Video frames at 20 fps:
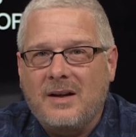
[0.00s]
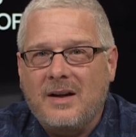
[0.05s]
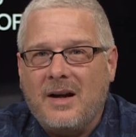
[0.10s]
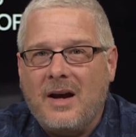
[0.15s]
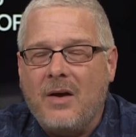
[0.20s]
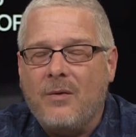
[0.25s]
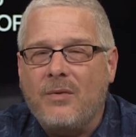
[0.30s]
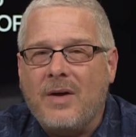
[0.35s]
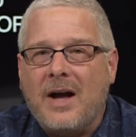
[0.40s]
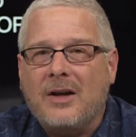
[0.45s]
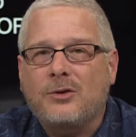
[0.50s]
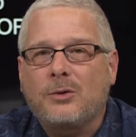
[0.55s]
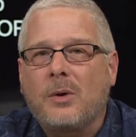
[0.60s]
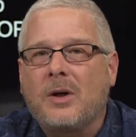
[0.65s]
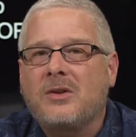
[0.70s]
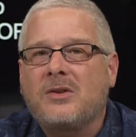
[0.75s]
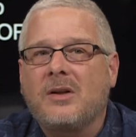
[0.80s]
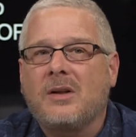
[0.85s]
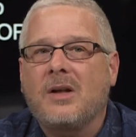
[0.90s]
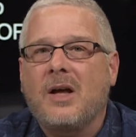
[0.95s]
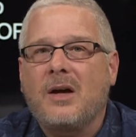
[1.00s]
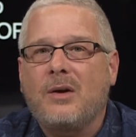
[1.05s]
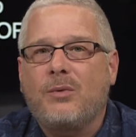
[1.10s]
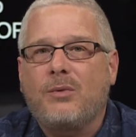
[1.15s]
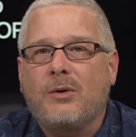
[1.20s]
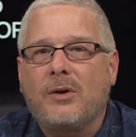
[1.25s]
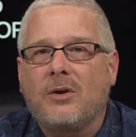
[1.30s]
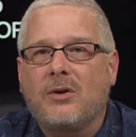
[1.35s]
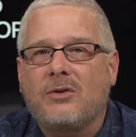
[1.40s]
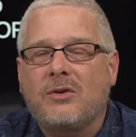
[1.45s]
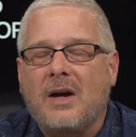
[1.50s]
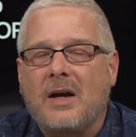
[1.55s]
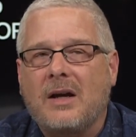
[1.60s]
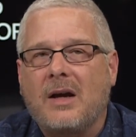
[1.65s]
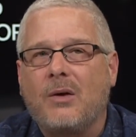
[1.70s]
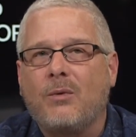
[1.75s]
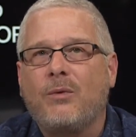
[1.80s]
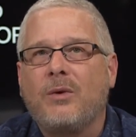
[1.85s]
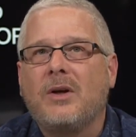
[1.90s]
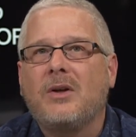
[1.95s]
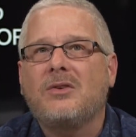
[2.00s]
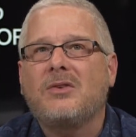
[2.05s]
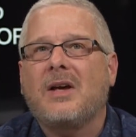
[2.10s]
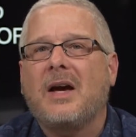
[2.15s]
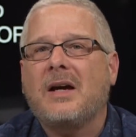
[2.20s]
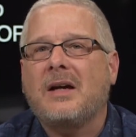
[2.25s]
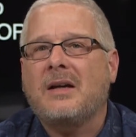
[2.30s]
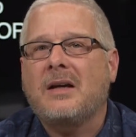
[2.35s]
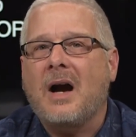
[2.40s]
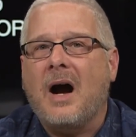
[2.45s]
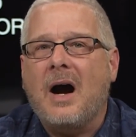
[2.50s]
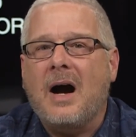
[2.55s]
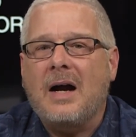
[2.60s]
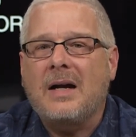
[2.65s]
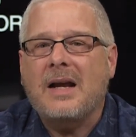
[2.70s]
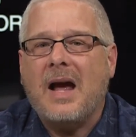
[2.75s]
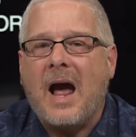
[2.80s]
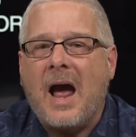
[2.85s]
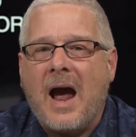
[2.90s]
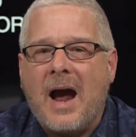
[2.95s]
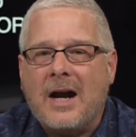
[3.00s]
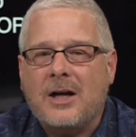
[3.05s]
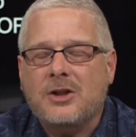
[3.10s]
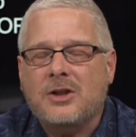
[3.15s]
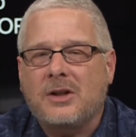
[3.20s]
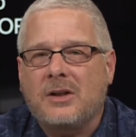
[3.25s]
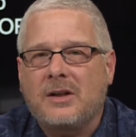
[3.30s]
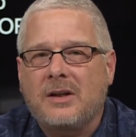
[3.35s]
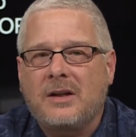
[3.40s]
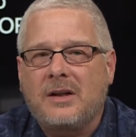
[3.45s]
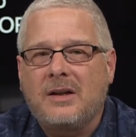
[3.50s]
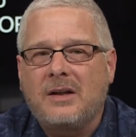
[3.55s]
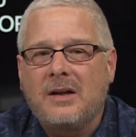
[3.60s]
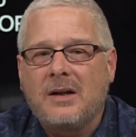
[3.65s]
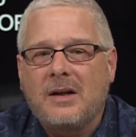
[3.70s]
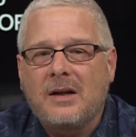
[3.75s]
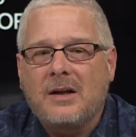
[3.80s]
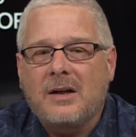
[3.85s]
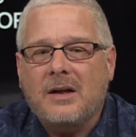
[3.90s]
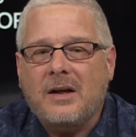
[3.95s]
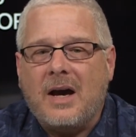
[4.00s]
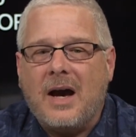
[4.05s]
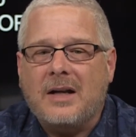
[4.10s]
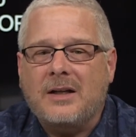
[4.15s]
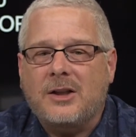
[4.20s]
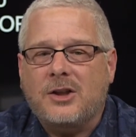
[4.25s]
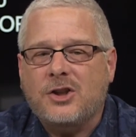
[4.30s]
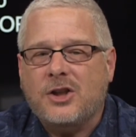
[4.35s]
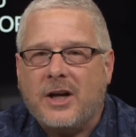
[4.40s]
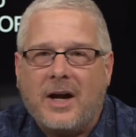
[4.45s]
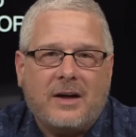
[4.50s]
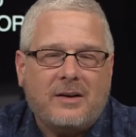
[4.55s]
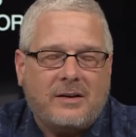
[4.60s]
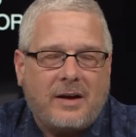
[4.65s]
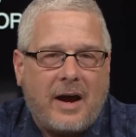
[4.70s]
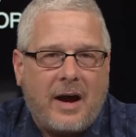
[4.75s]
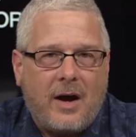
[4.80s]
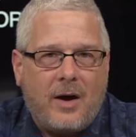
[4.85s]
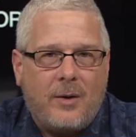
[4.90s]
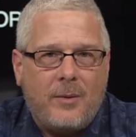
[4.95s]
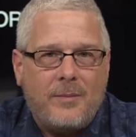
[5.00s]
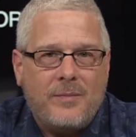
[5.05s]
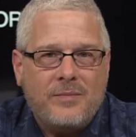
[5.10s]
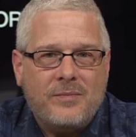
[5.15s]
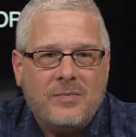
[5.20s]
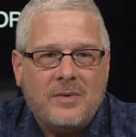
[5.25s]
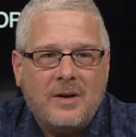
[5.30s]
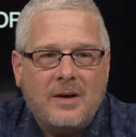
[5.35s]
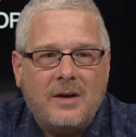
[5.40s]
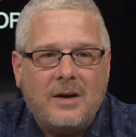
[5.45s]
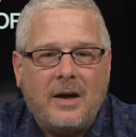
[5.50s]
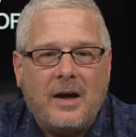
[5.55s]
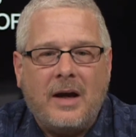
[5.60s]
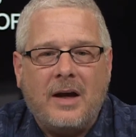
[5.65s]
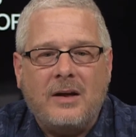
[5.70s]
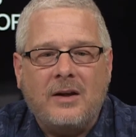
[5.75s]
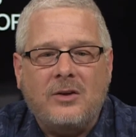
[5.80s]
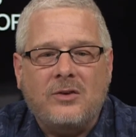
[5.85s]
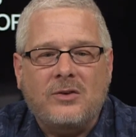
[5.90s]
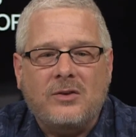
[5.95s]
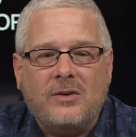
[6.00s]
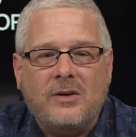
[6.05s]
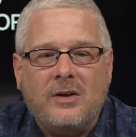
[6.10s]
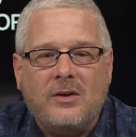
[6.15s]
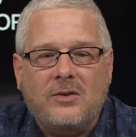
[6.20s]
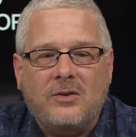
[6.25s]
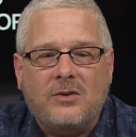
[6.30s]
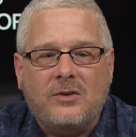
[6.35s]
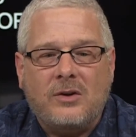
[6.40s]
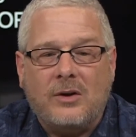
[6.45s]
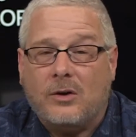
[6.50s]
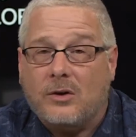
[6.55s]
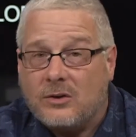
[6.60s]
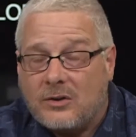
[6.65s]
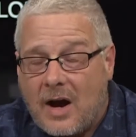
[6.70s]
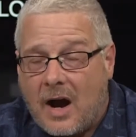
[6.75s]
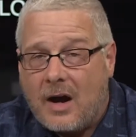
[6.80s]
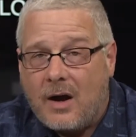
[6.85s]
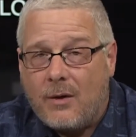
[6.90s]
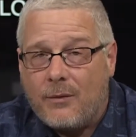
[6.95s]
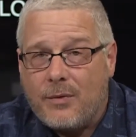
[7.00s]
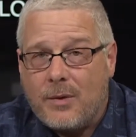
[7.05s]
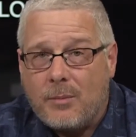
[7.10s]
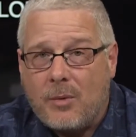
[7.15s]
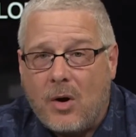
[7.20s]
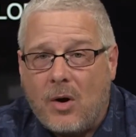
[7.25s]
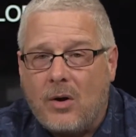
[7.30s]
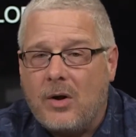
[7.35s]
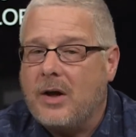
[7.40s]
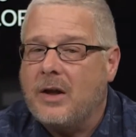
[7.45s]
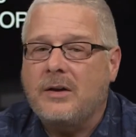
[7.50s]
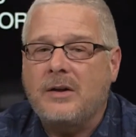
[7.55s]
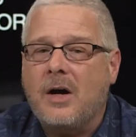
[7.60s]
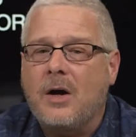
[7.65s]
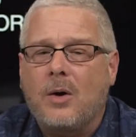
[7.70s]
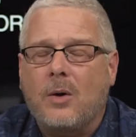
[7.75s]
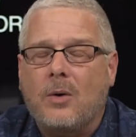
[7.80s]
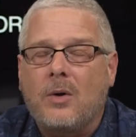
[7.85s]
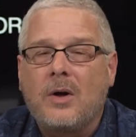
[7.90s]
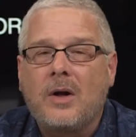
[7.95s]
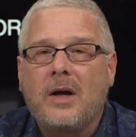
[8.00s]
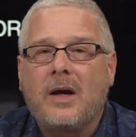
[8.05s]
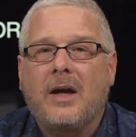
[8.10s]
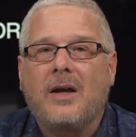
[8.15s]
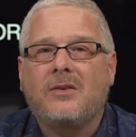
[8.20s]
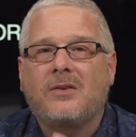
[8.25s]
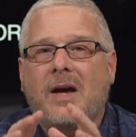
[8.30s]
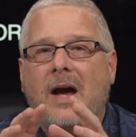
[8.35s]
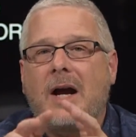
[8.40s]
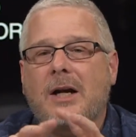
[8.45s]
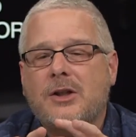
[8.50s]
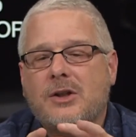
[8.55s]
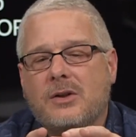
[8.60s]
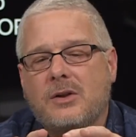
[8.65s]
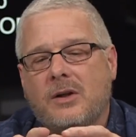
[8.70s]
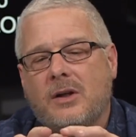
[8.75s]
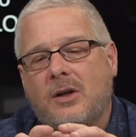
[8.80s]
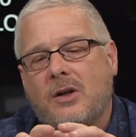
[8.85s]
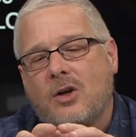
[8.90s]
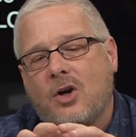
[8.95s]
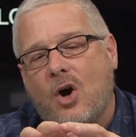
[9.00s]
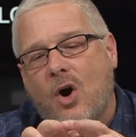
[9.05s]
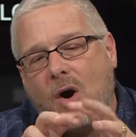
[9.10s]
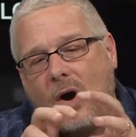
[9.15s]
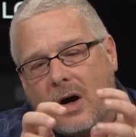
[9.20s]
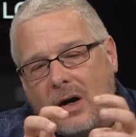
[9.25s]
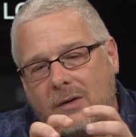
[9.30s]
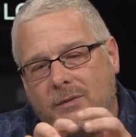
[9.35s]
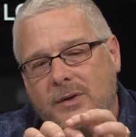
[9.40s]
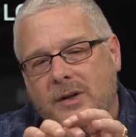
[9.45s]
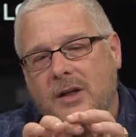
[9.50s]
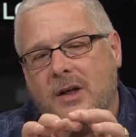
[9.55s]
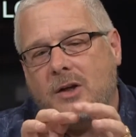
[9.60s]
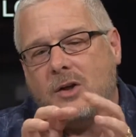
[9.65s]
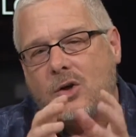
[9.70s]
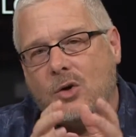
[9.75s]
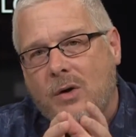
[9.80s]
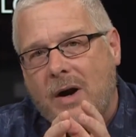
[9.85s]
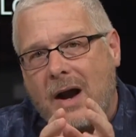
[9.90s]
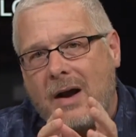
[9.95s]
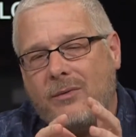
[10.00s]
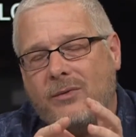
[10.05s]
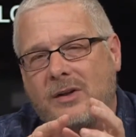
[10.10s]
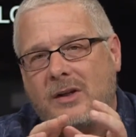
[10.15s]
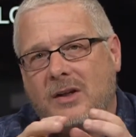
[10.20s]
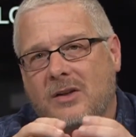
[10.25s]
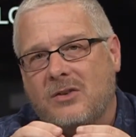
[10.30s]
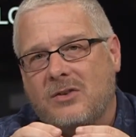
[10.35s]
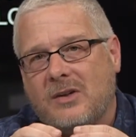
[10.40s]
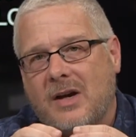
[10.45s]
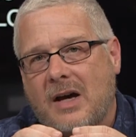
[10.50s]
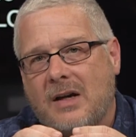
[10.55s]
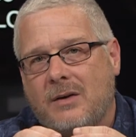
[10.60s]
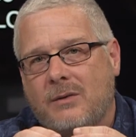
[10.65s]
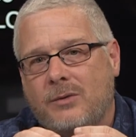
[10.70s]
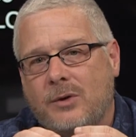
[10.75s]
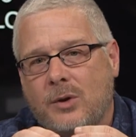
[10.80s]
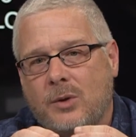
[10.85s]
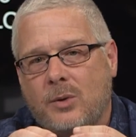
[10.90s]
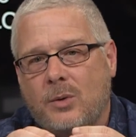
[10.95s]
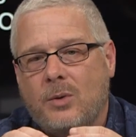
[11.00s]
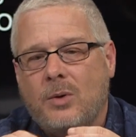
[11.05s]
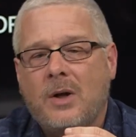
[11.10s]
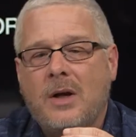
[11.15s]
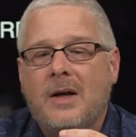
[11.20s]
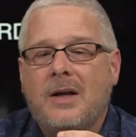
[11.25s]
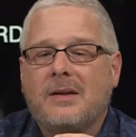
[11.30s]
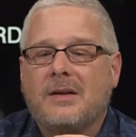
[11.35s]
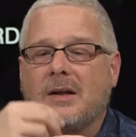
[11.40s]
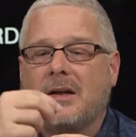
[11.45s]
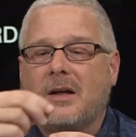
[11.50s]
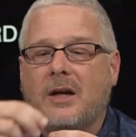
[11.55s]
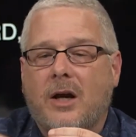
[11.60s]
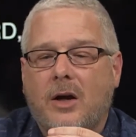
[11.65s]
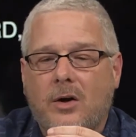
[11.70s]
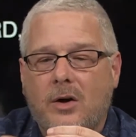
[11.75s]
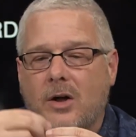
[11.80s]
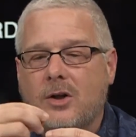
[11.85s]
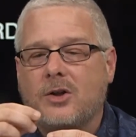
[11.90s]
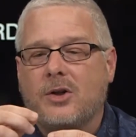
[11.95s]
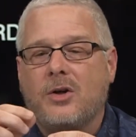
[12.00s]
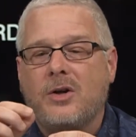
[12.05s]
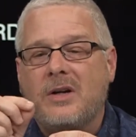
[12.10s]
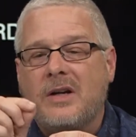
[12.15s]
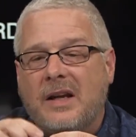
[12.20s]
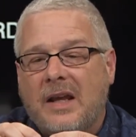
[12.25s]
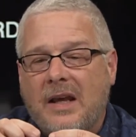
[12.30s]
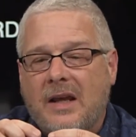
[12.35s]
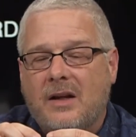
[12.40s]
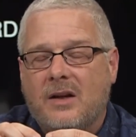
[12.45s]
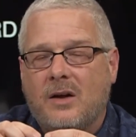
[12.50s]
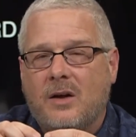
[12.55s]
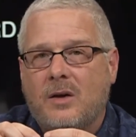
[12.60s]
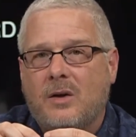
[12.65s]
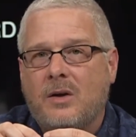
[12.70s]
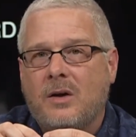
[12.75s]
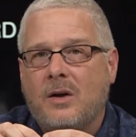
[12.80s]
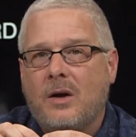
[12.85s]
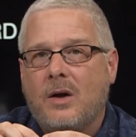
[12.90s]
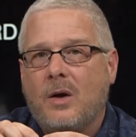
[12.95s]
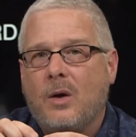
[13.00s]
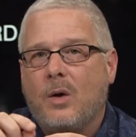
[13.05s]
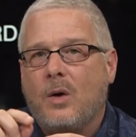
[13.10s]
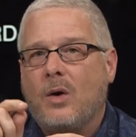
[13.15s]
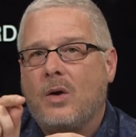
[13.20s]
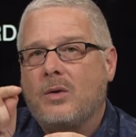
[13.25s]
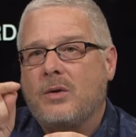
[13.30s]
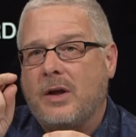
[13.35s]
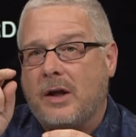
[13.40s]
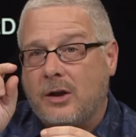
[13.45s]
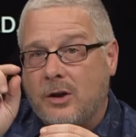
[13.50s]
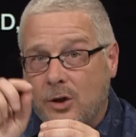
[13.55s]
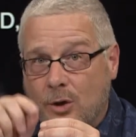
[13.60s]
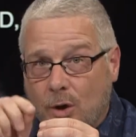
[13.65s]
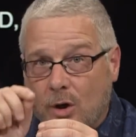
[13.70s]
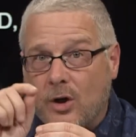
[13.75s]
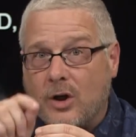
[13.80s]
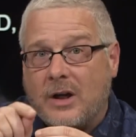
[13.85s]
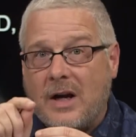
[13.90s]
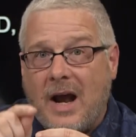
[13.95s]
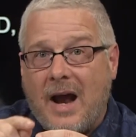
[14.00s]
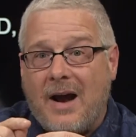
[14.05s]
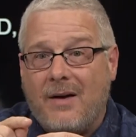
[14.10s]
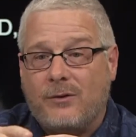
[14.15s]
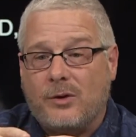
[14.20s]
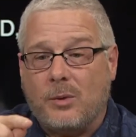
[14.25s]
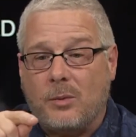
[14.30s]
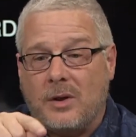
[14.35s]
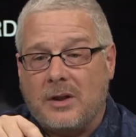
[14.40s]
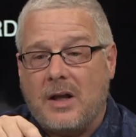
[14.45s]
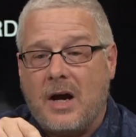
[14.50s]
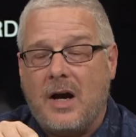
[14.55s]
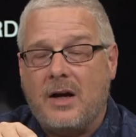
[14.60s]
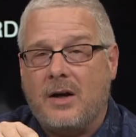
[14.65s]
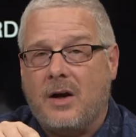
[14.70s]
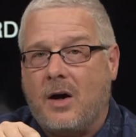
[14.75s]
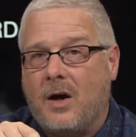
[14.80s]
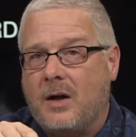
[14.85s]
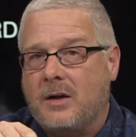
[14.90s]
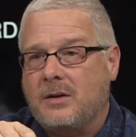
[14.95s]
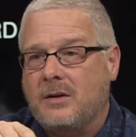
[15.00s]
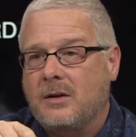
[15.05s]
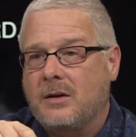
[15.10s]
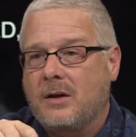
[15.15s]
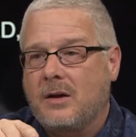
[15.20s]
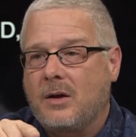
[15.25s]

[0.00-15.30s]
And that's what delay feels like. It feels like God actually kind of checked out and he's, he's took his eye off the ball. No, he's actually carving and crafting inside of you the character needed that you're going to have to rely on